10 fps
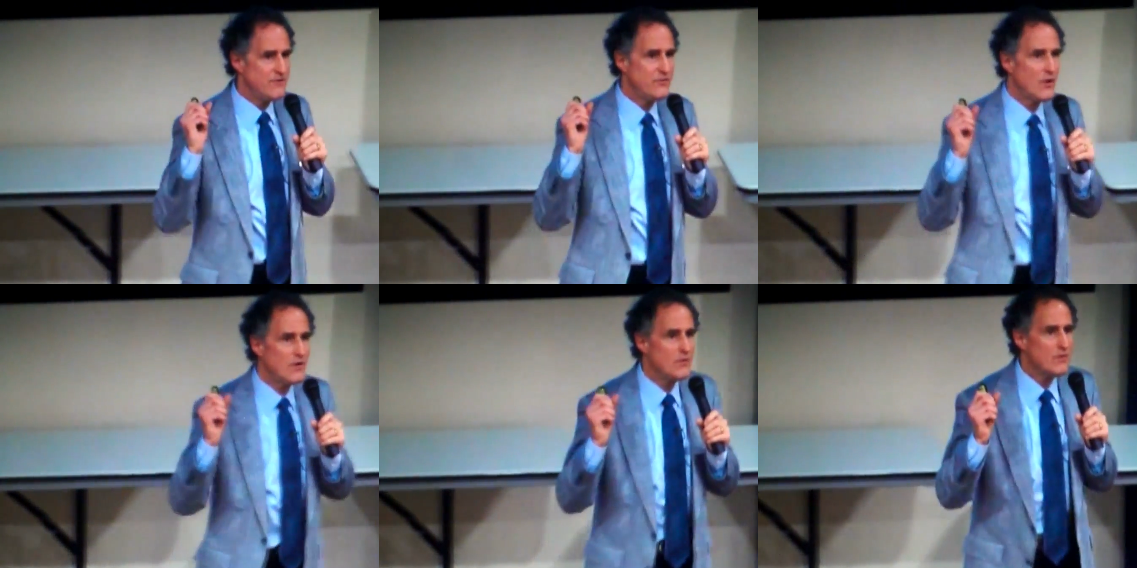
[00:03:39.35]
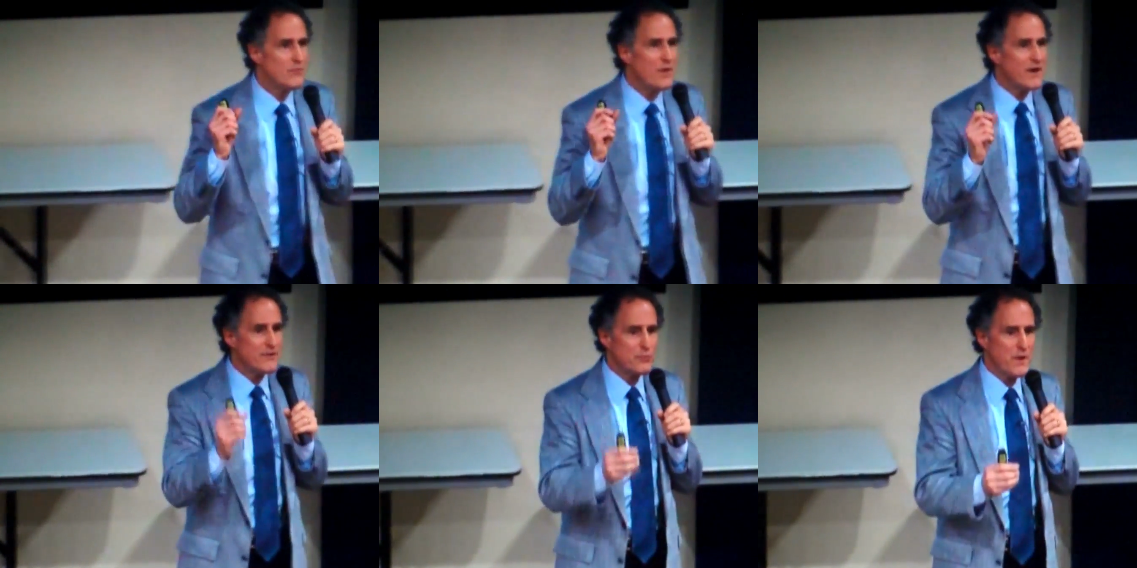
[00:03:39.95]
I start
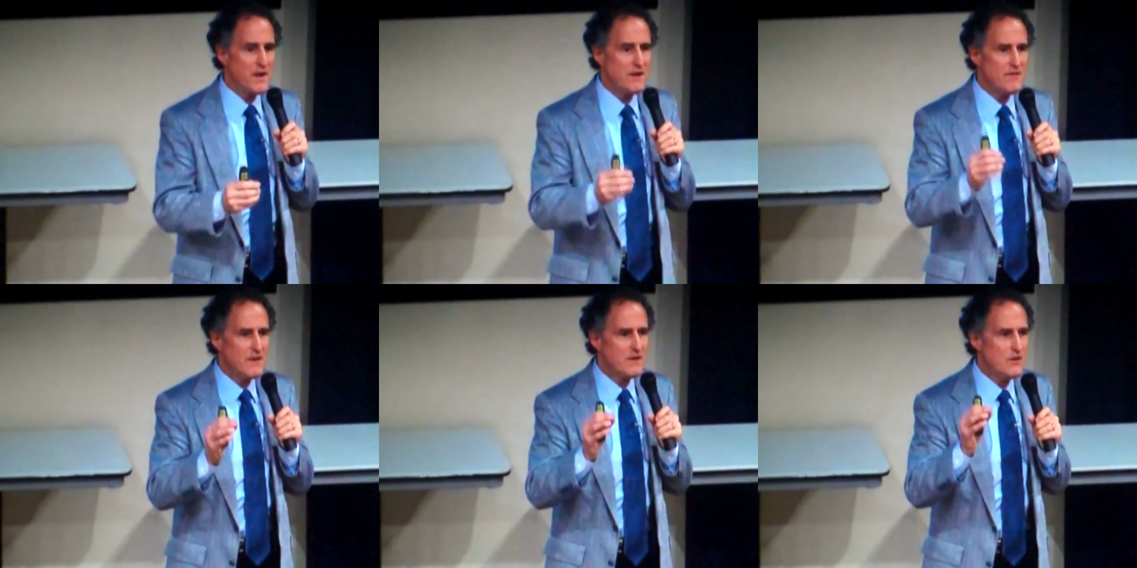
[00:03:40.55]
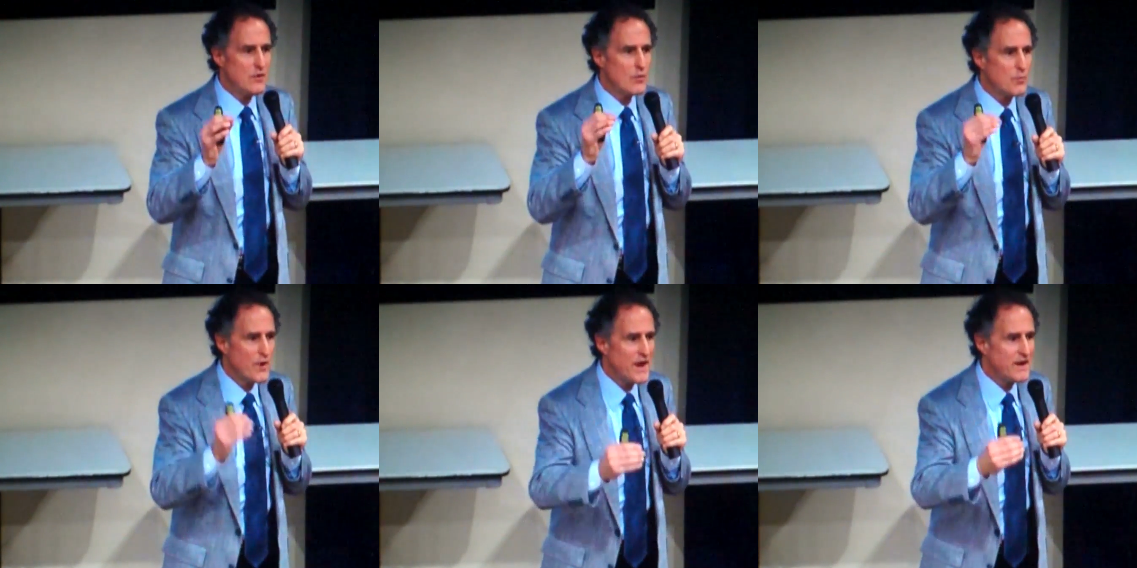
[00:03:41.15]
by explaining that
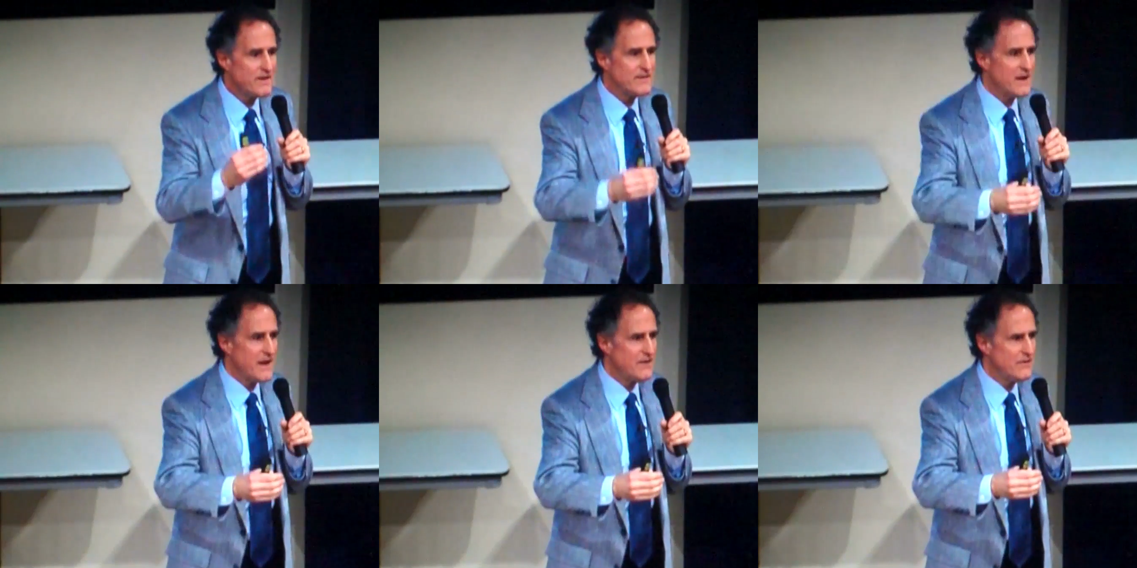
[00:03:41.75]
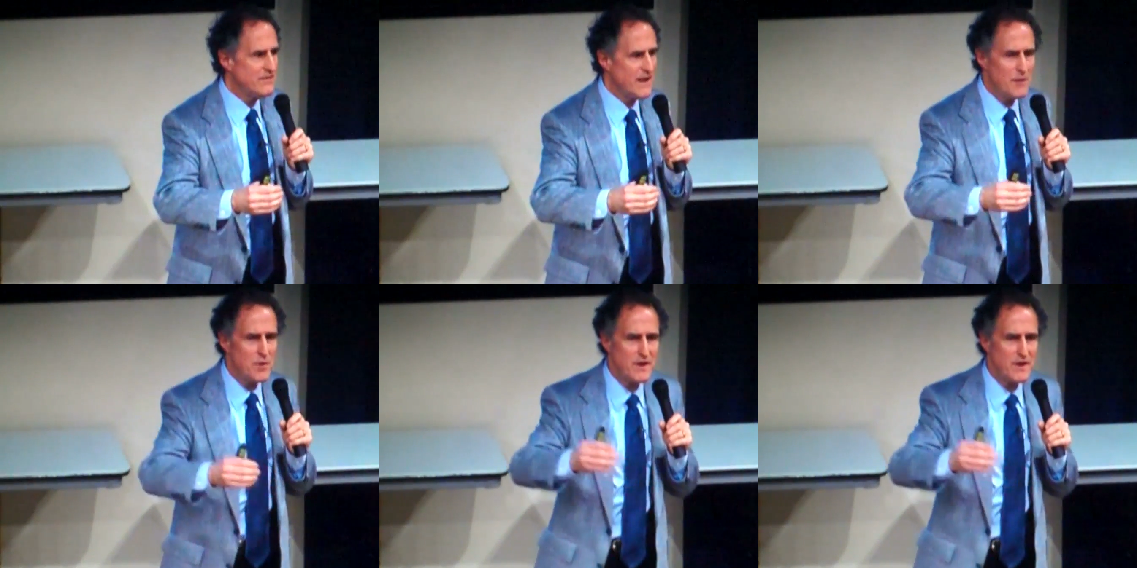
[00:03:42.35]
your brain as it ages.